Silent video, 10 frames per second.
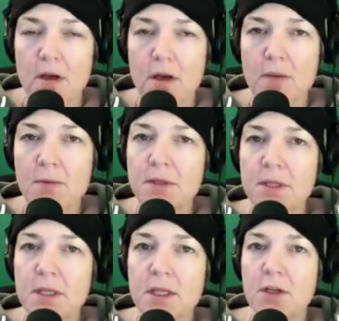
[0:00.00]
I've been
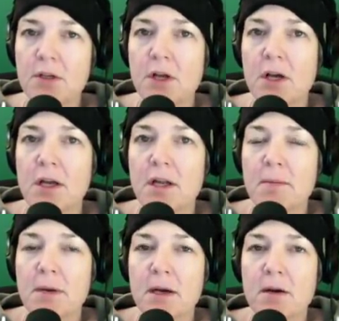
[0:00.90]
thinking a lot
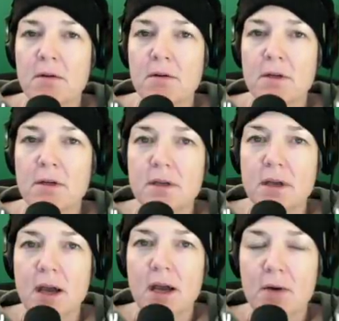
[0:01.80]
about
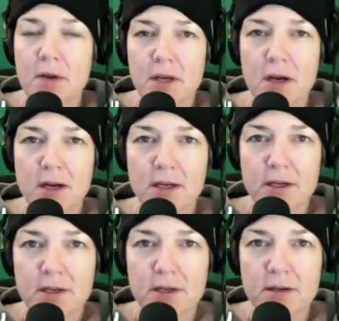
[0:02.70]
how I got
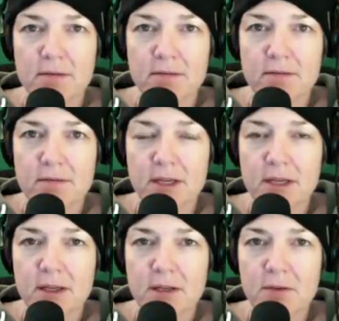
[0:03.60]
here
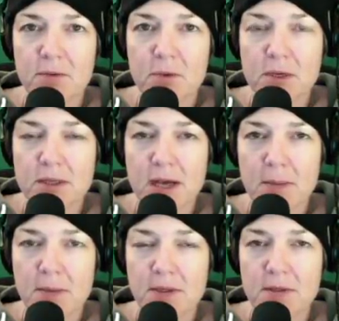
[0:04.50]
and what's
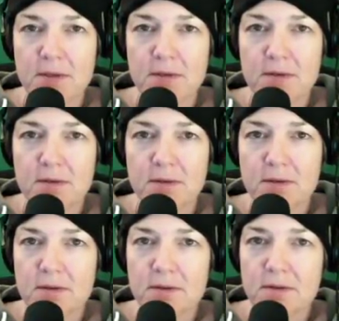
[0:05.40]
happened
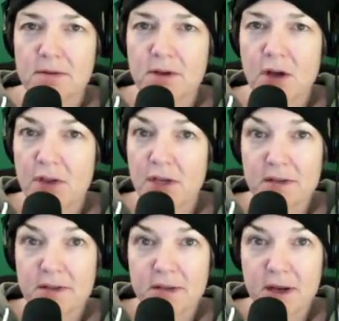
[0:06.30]
on the
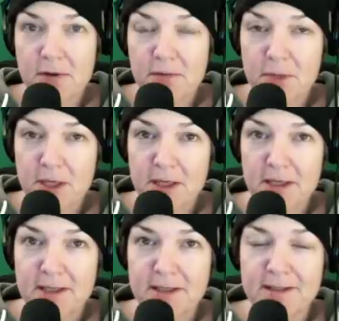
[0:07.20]
inside of me
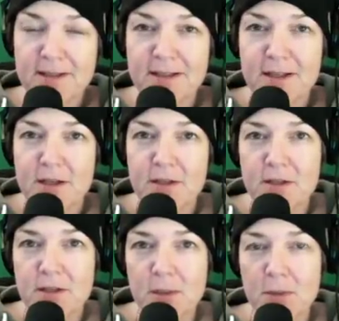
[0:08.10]

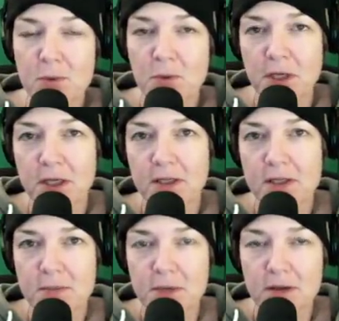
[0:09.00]
since I've been working at
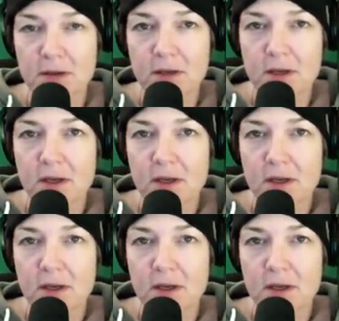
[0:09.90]
Smith.